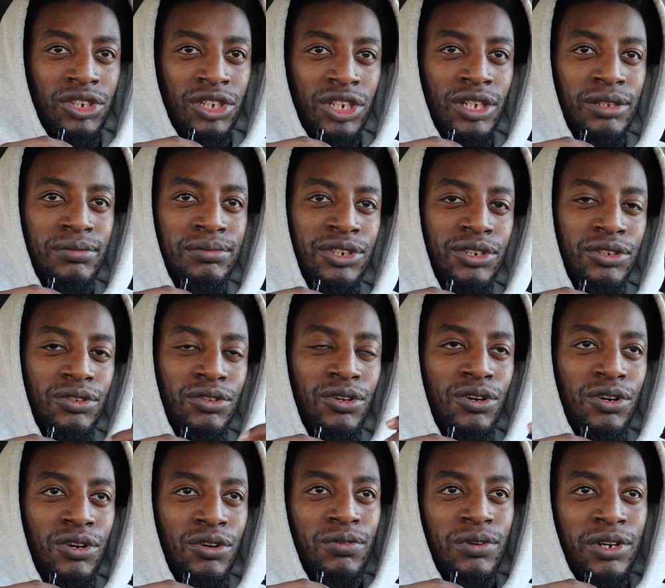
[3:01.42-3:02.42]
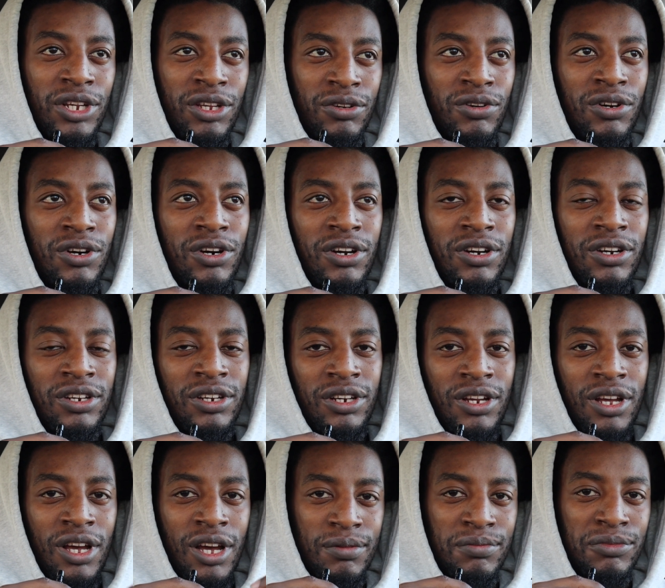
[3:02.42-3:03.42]
it helps you know where you are and
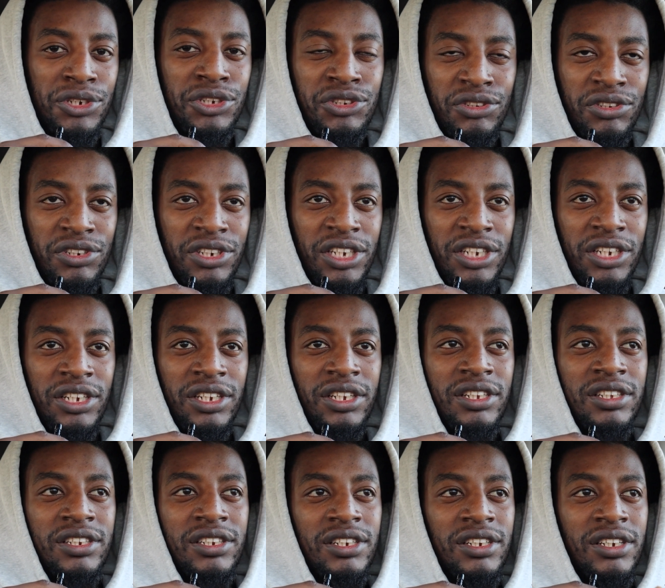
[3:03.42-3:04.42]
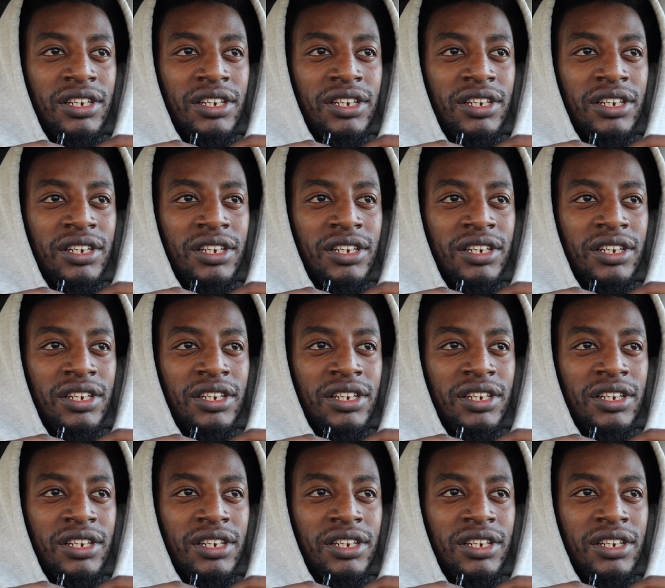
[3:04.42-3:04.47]
how much you need